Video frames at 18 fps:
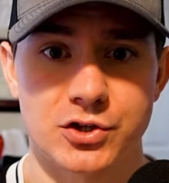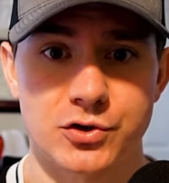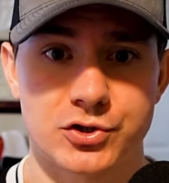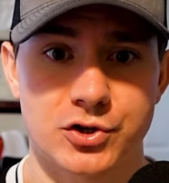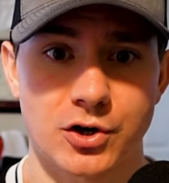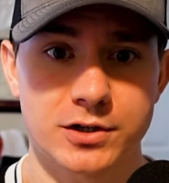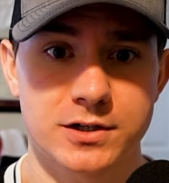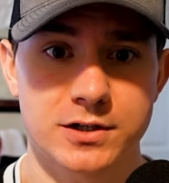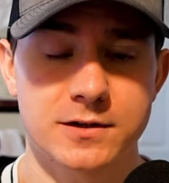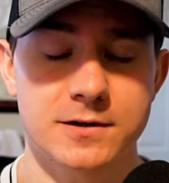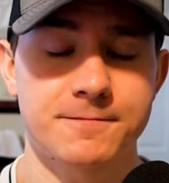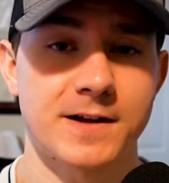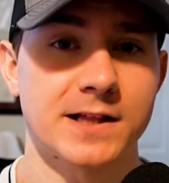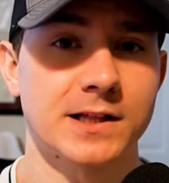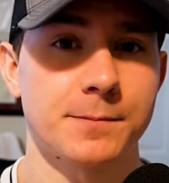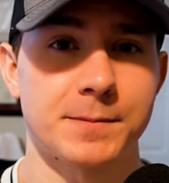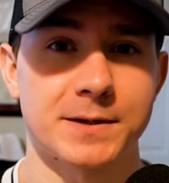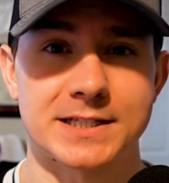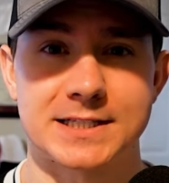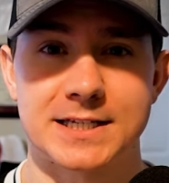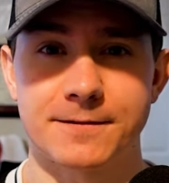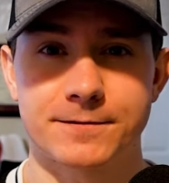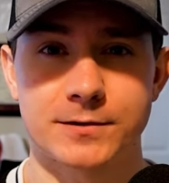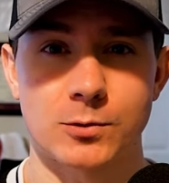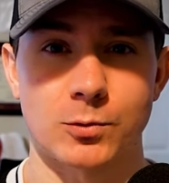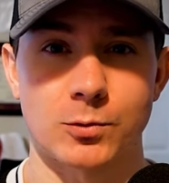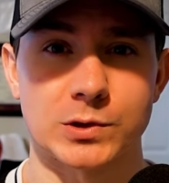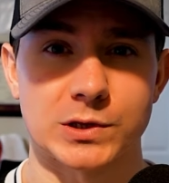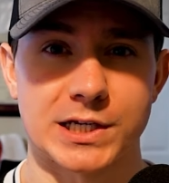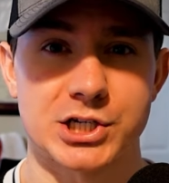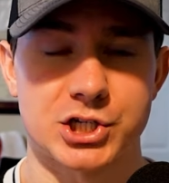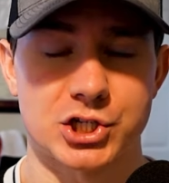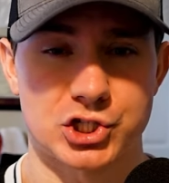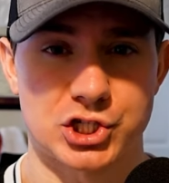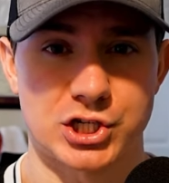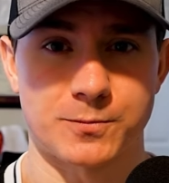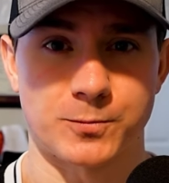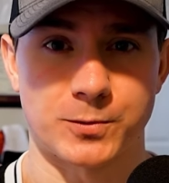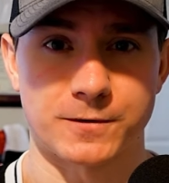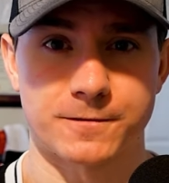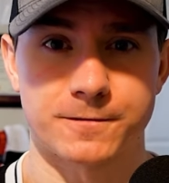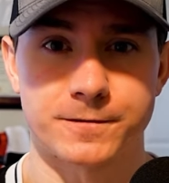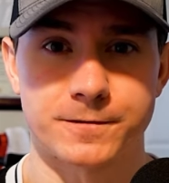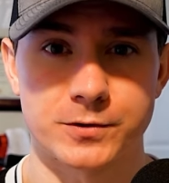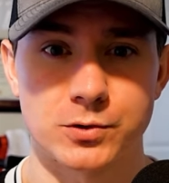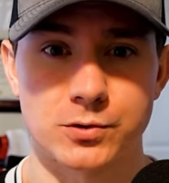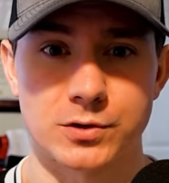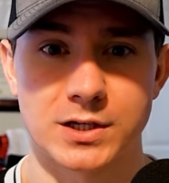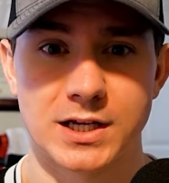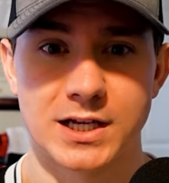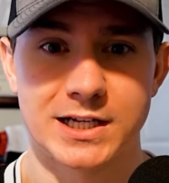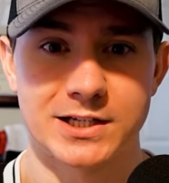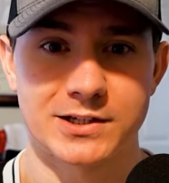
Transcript: you start to develop a different relationship with food.